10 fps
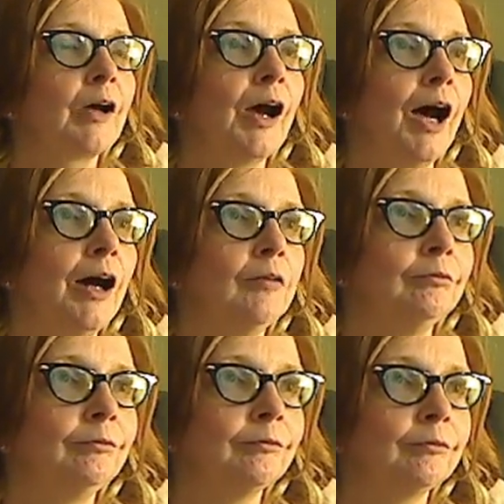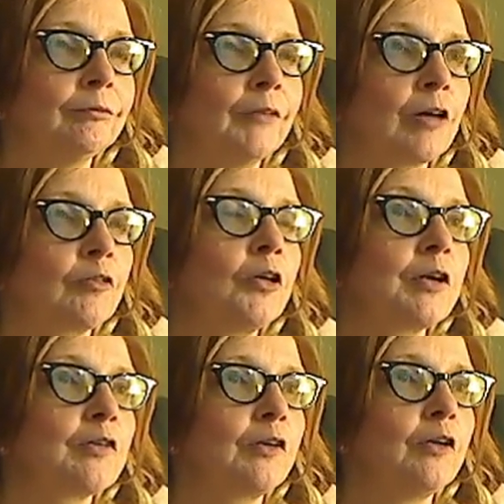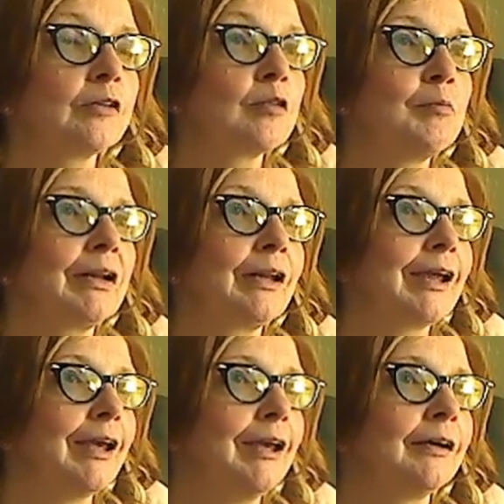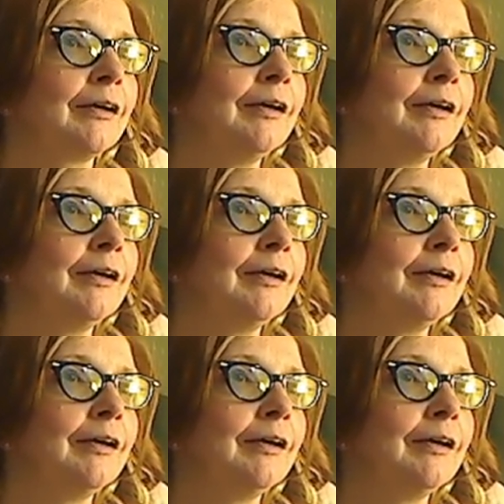Of course, ultimately,